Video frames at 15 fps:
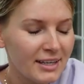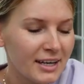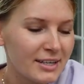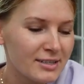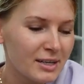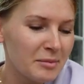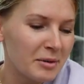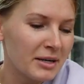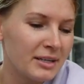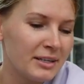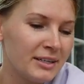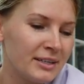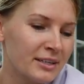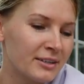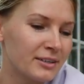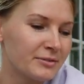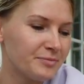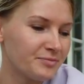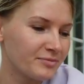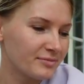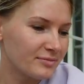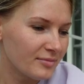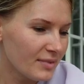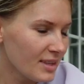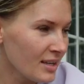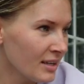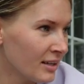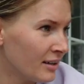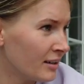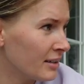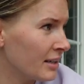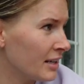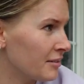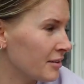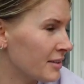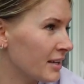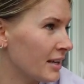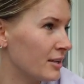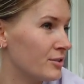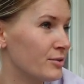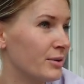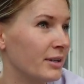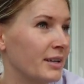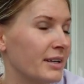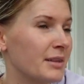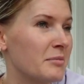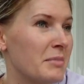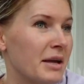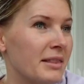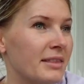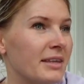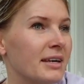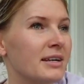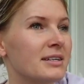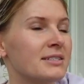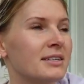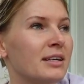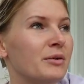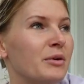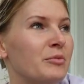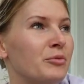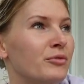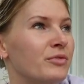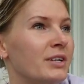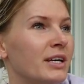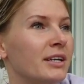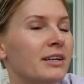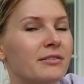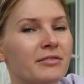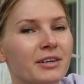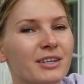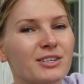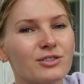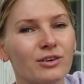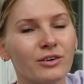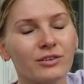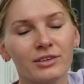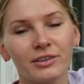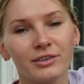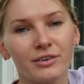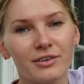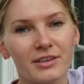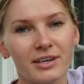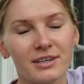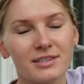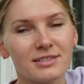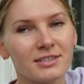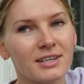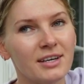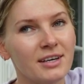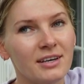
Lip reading: It took about a year gutting everything and doing like the main things, and then we moved in and finished all the little things